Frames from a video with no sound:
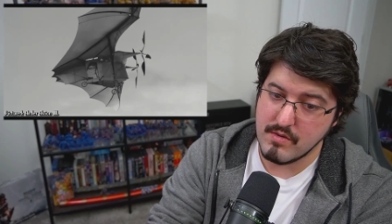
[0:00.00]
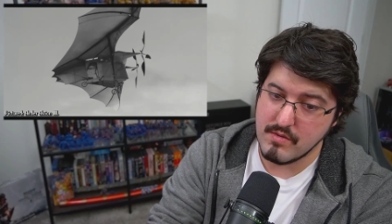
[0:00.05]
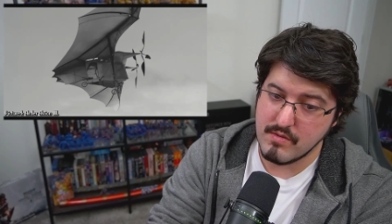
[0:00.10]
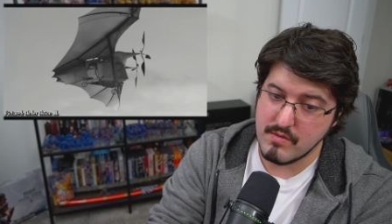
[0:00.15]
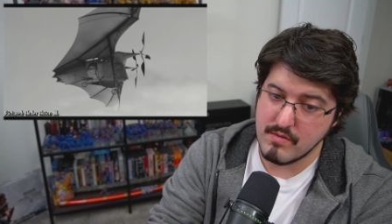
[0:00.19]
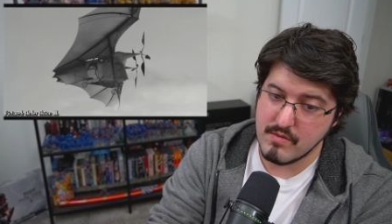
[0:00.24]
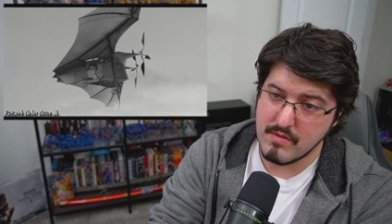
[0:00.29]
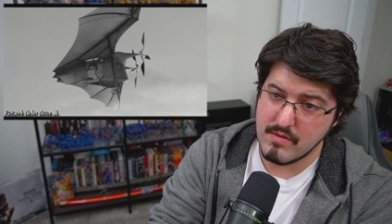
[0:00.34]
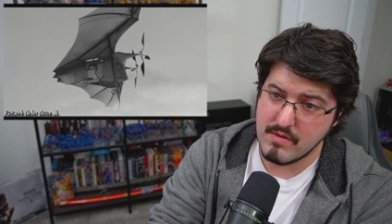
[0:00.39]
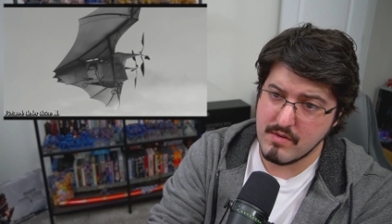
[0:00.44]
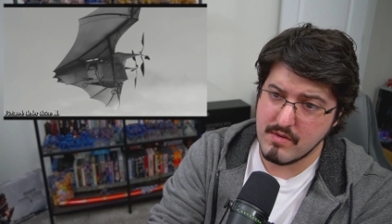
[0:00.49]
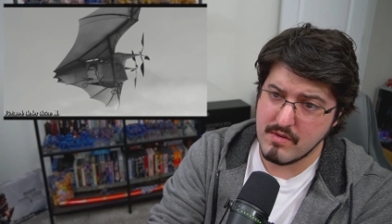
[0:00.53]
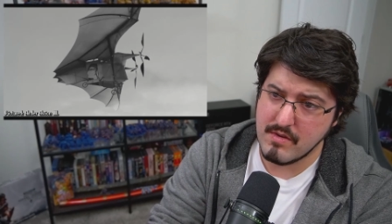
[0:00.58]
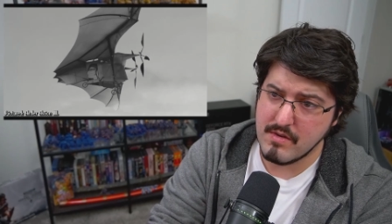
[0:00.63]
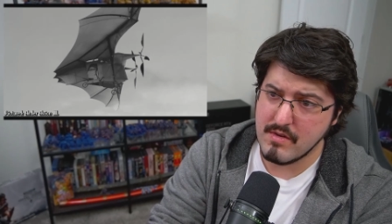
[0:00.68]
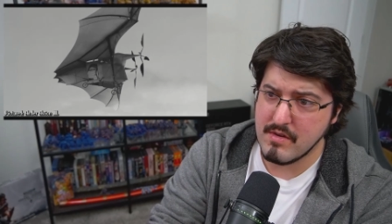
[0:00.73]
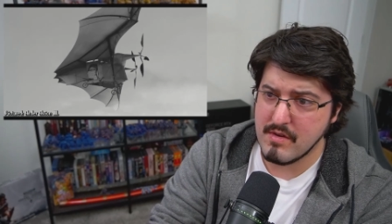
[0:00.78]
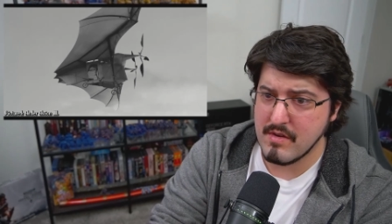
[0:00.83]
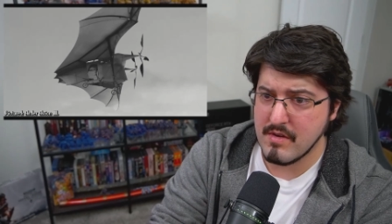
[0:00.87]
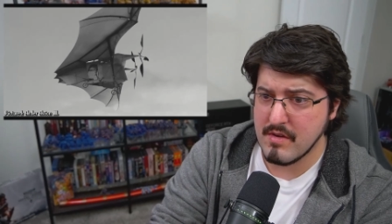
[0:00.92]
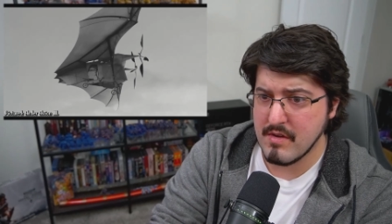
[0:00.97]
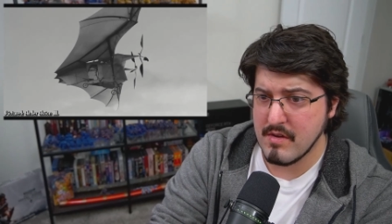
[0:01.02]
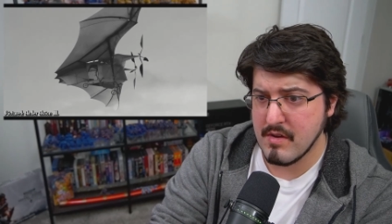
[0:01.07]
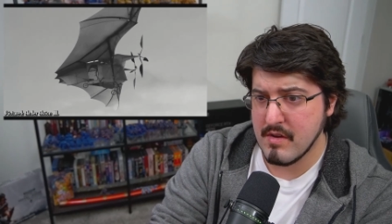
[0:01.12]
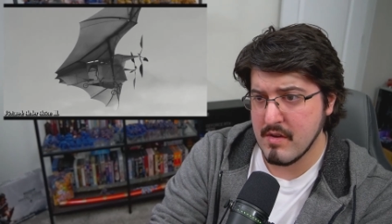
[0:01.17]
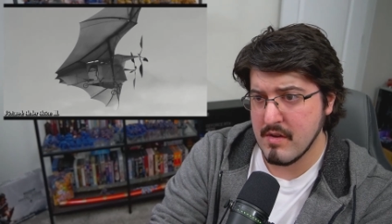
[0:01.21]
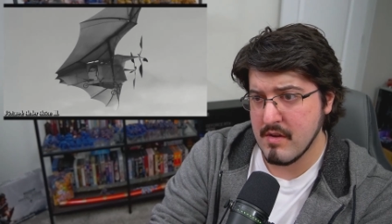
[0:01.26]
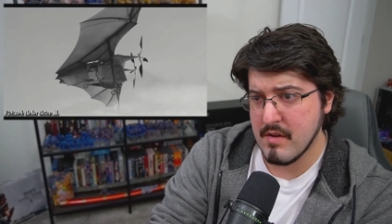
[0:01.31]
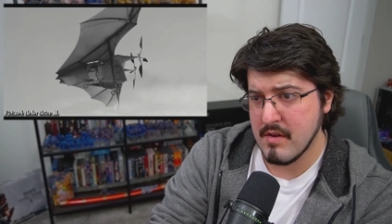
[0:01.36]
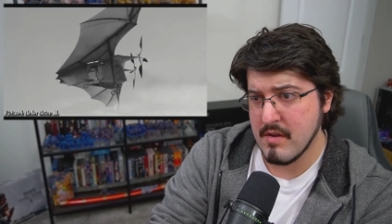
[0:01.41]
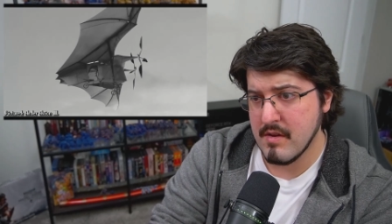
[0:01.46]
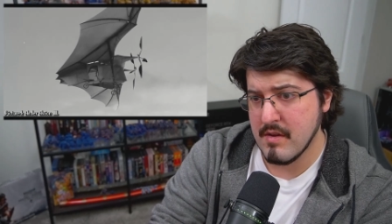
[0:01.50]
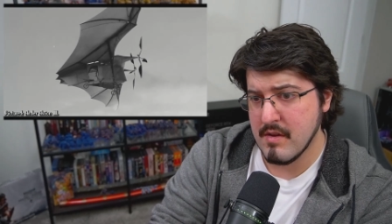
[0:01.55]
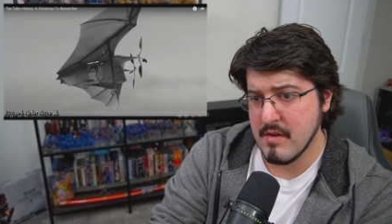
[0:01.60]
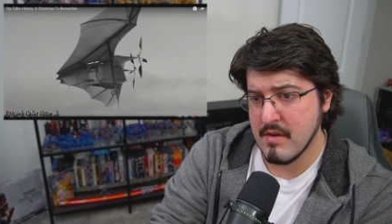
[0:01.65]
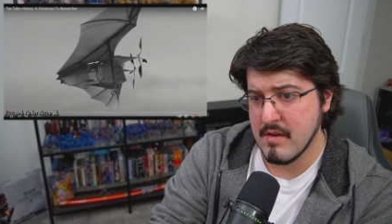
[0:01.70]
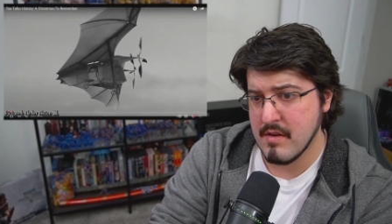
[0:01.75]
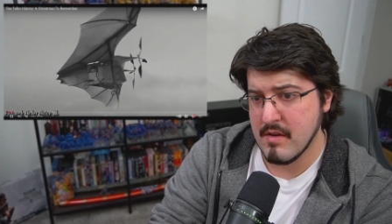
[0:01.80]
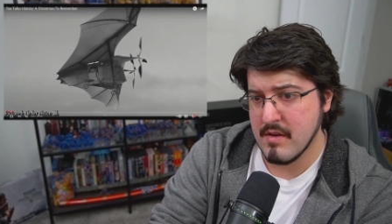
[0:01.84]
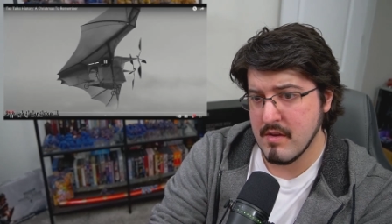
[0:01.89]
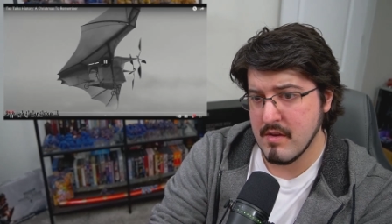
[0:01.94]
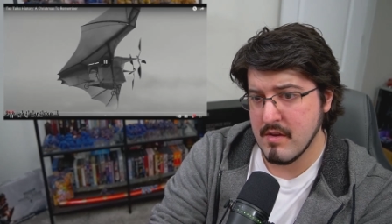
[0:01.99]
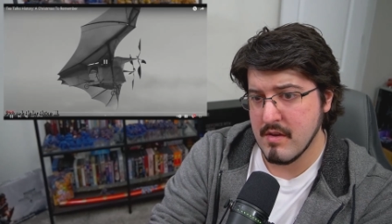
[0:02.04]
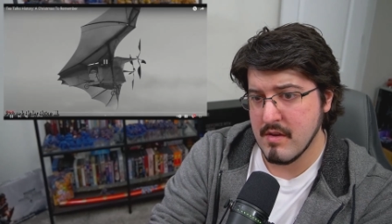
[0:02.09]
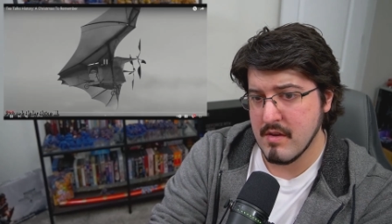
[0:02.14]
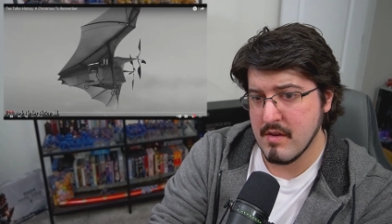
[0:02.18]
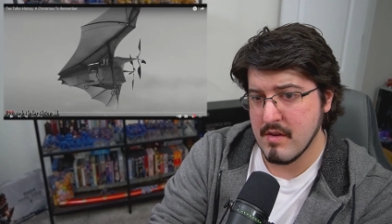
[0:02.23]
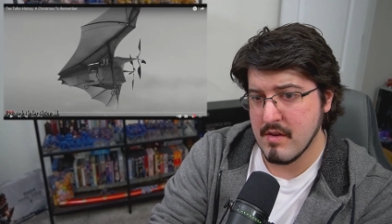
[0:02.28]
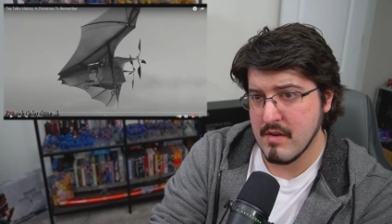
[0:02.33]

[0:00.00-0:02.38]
time had given up after their own failures.